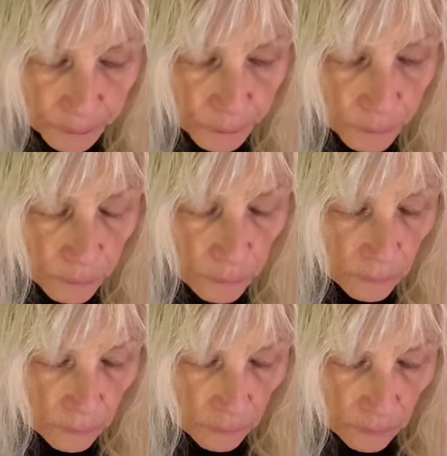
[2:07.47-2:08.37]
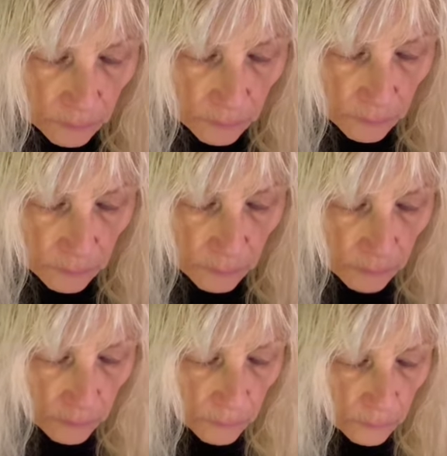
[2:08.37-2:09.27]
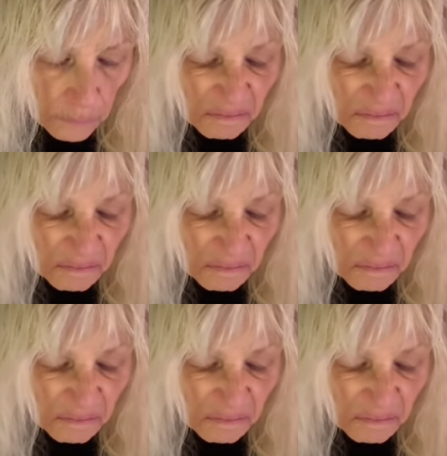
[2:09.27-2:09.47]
Nothing is said.